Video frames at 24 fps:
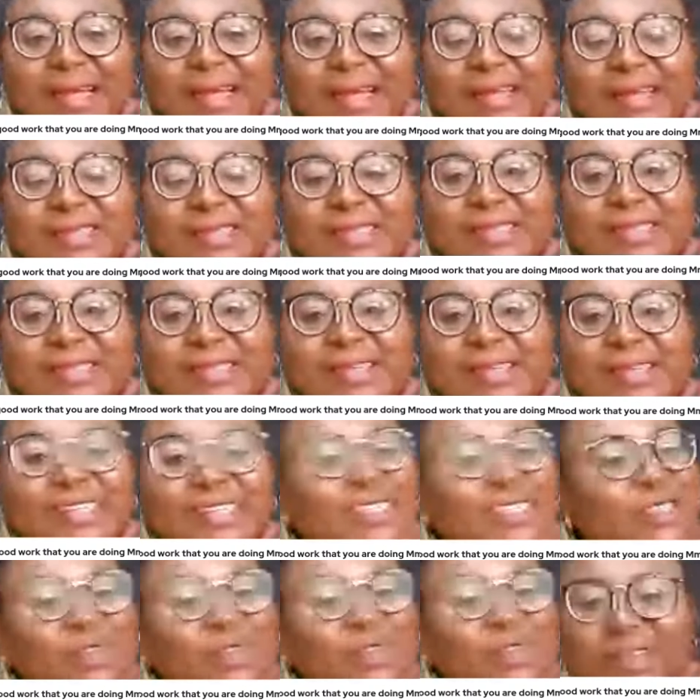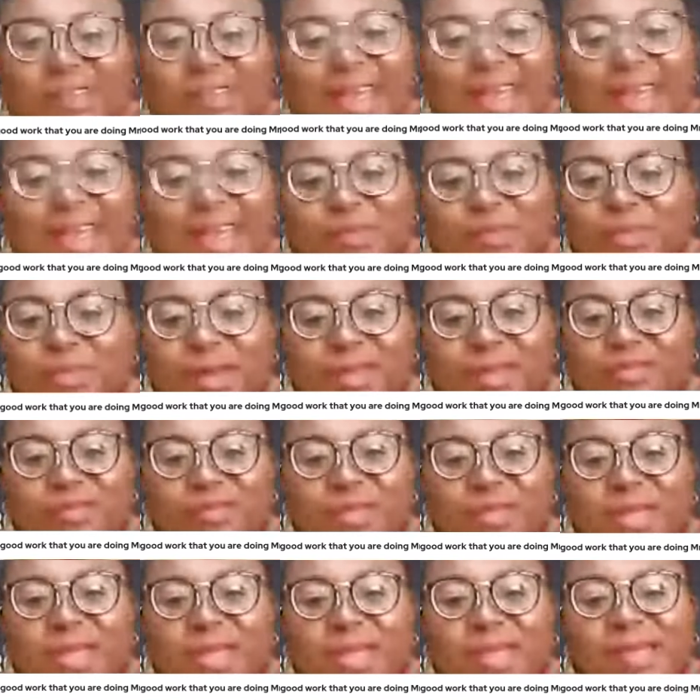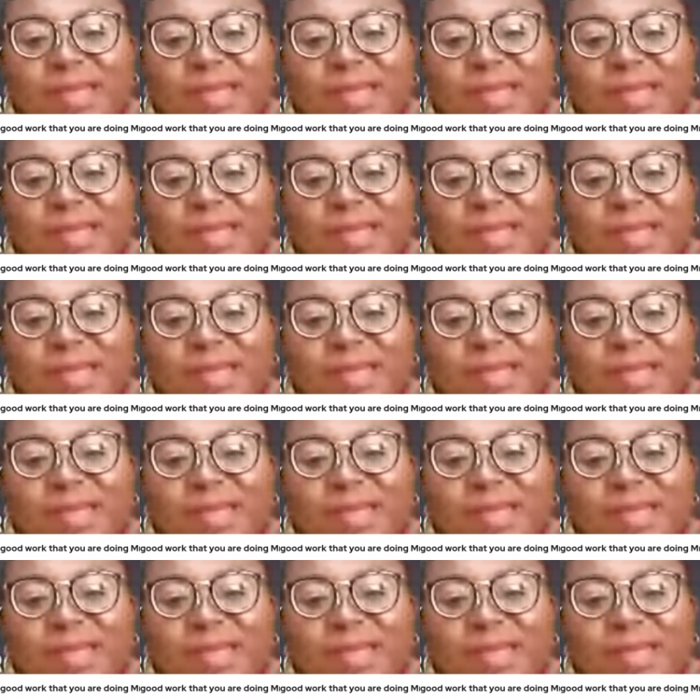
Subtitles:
It's not that, believe me.